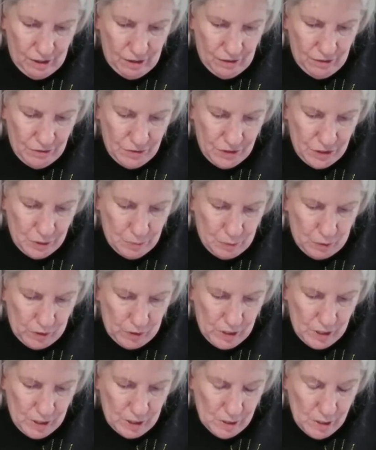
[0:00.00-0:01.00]
of
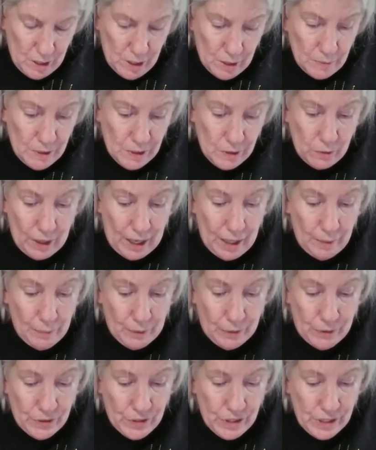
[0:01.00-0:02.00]

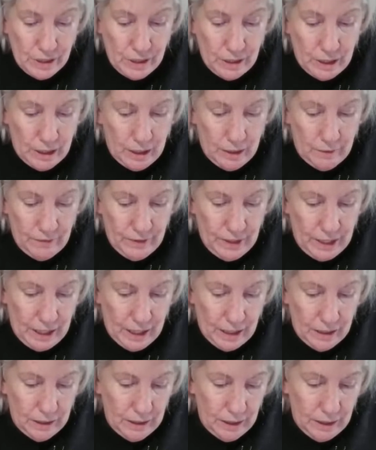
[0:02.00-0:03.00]
subscribers, and then if they
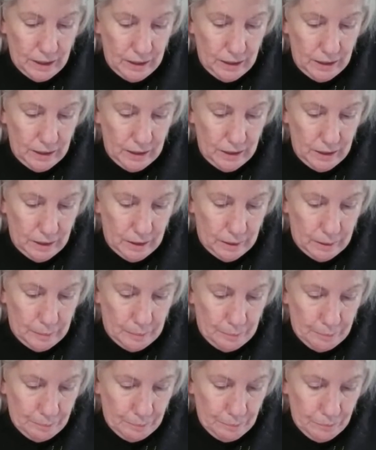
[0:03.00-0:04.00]
click
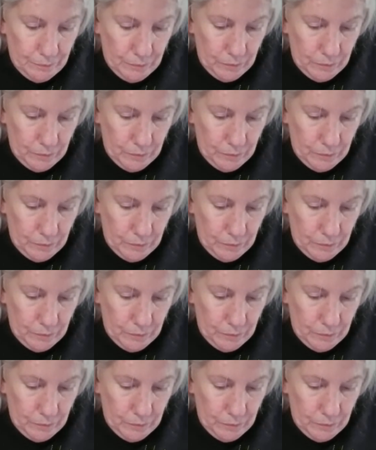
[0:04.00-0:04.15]
the